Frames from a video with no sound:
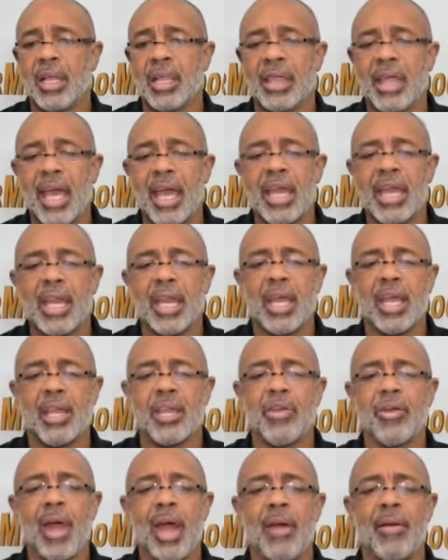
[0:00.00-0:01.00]
then
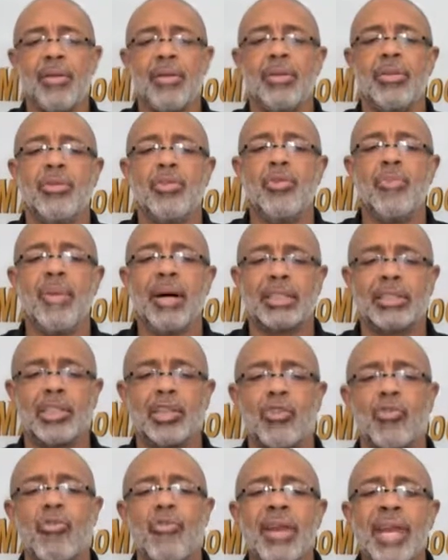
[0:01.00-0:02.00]
you
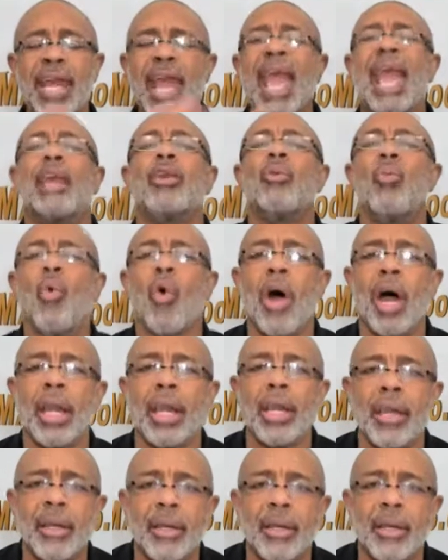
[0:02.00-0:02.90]
must create one.